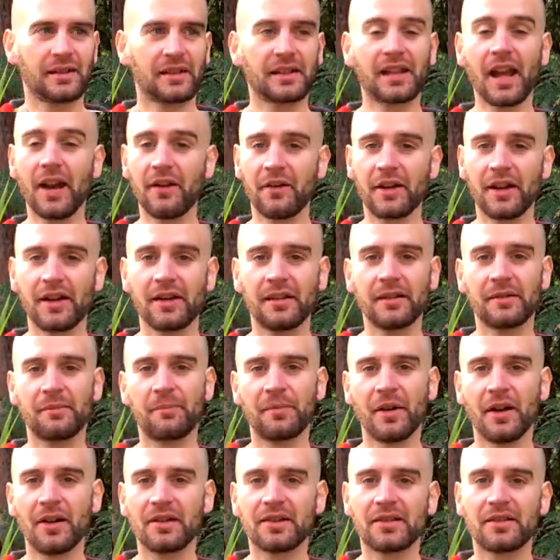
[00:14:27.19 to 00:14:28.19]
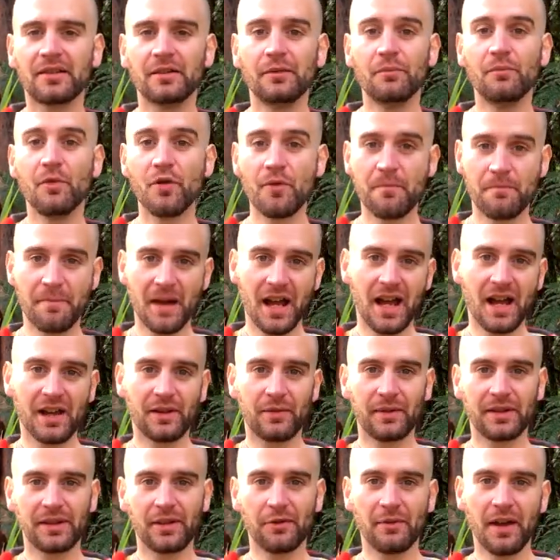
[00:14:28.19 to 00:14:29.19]
Carry a personal moot bag
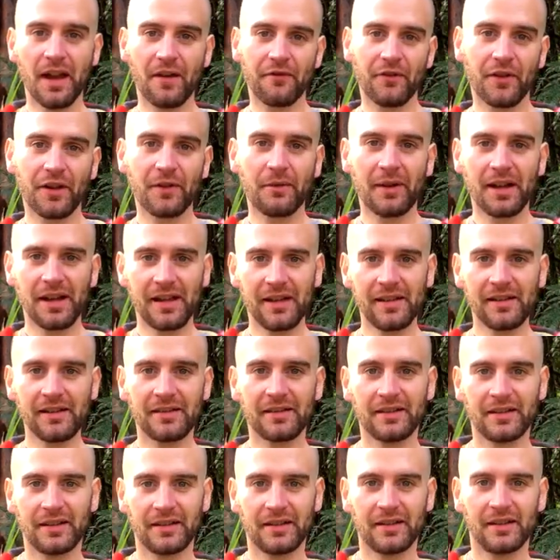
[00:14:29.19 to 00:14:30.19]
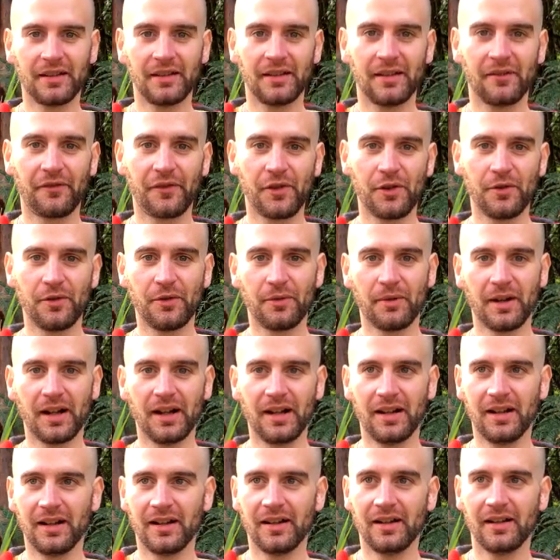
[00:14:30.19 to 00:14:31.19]
with you everywhere. If you
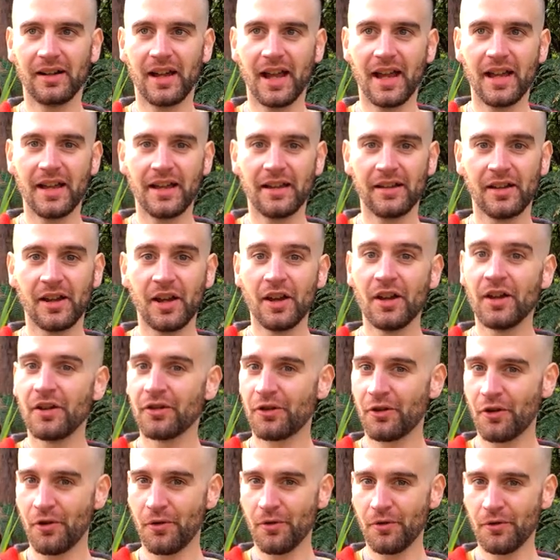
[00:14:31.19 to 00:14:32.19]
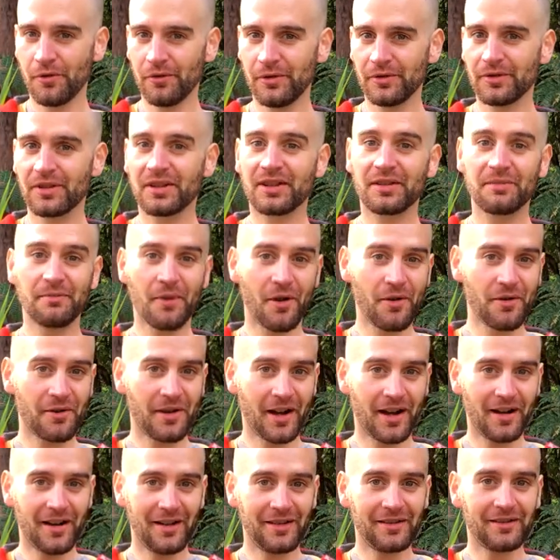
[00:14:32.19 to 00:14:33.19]
are a cool
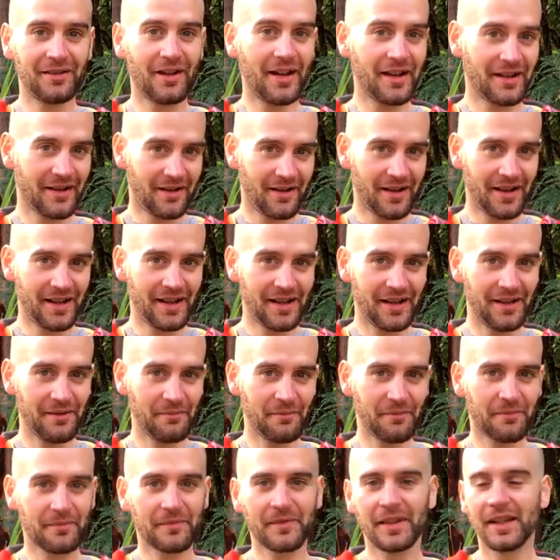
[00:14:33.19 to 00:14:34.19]
smoker like I am,